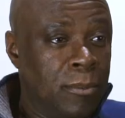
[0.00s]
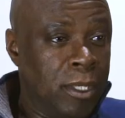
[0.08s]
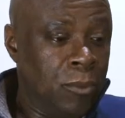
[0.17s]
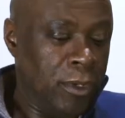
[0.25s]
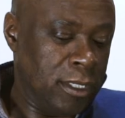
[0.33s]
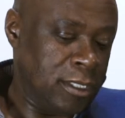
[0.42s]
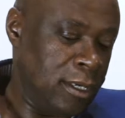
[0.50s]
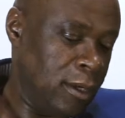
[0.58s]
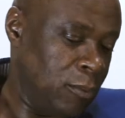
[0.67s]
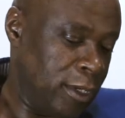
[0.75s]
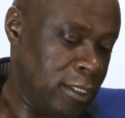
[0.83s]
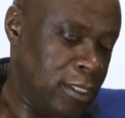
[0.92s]
I mean, we
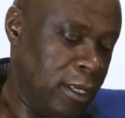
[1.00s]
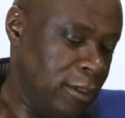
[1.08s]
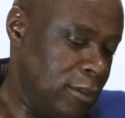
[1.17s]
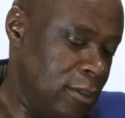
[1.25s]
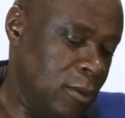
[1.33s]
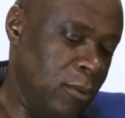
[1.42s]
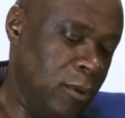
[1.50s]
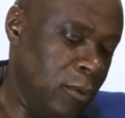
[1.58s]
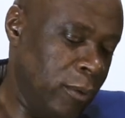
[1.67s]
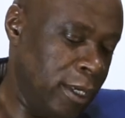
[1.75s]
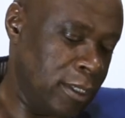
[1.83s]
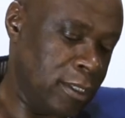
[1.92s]
excelled. We excelled in school.
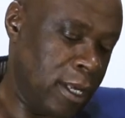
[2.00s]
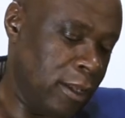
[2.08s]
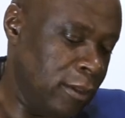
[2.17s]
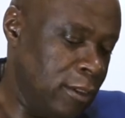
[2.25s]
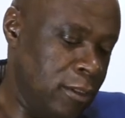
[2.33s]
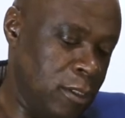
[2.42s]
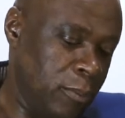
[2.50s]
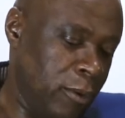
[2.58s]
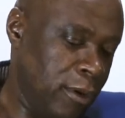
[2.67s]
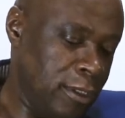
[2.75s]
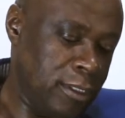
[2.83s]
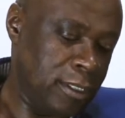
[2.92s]
We excelled in
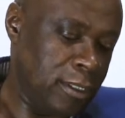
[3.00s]
sports.